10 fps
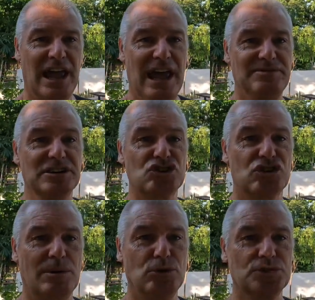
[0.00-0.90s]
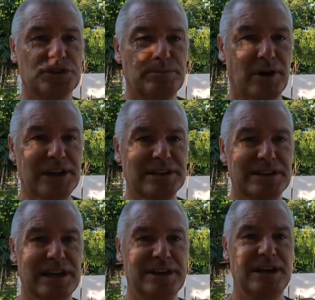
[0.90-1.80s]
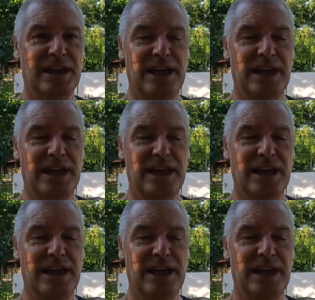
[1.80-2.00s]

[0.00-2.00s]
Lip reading: having troubles to break it down